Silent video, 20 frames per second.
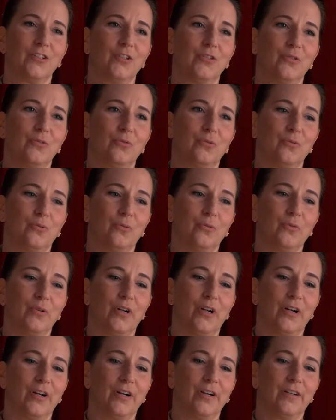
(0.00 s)
You
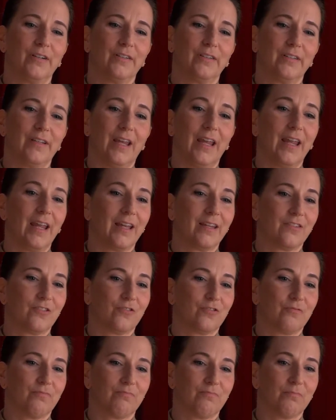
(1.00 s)

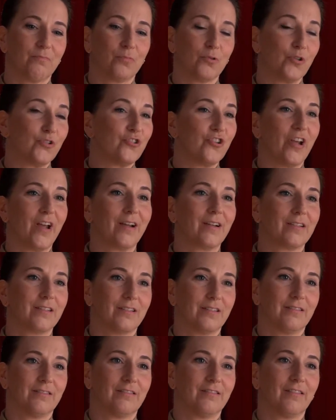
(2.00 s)
can't
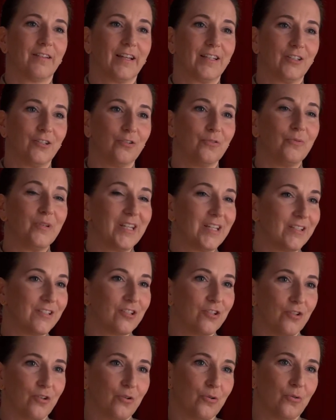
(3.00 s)
project like you need
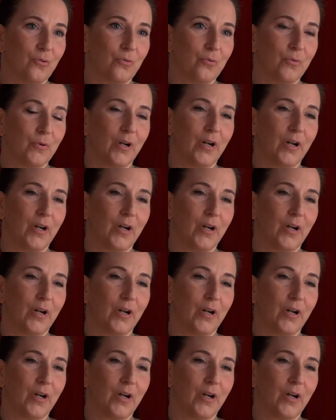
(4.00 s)
to